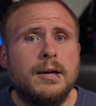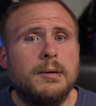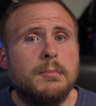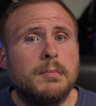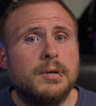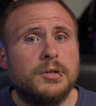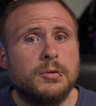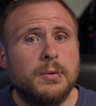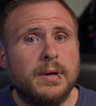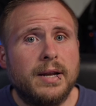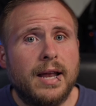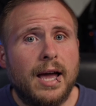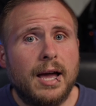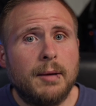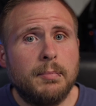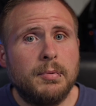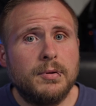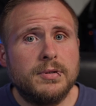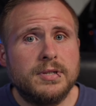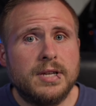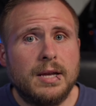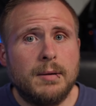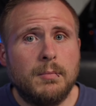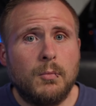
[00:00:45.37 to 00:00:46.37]
Between
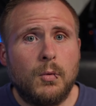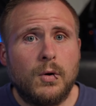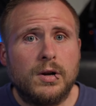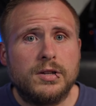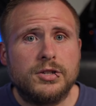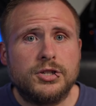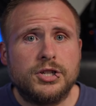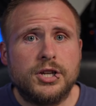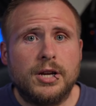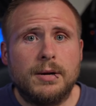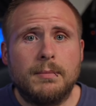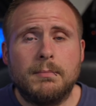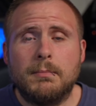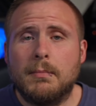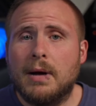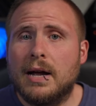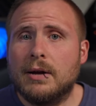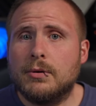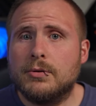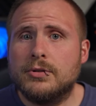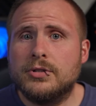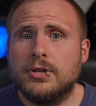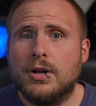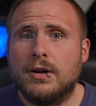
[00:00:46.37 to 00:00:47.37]
Apple's M1 chip,
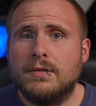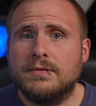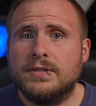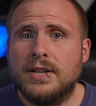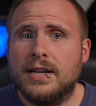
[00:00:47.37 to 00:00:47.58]
Microsoft